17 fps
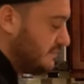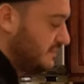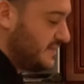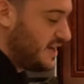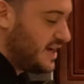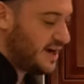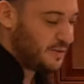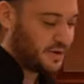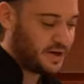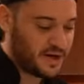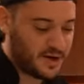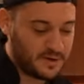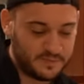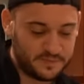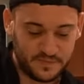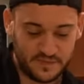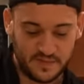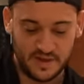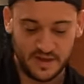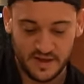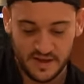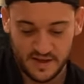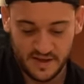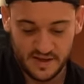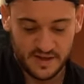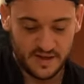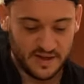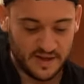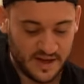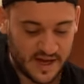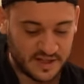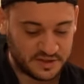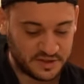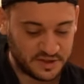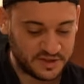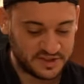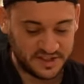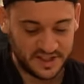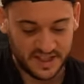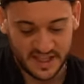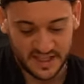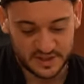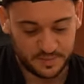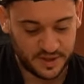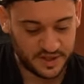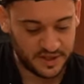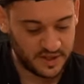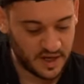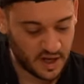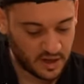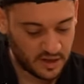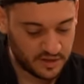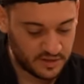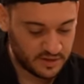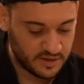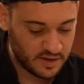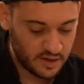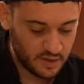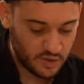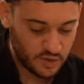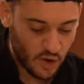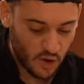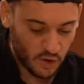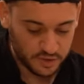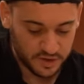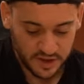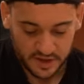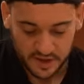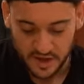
there we go. As you can see, it's been golden